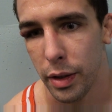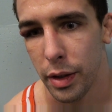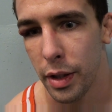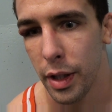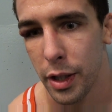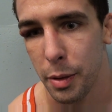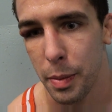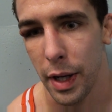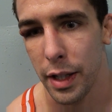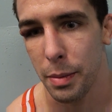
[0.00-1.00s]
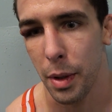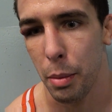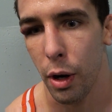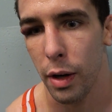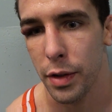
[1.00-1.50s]
And it's just been nice to be a
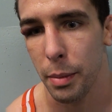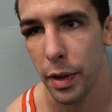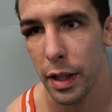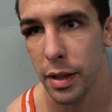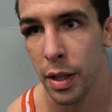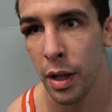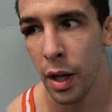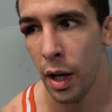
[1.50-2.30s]
part of something that's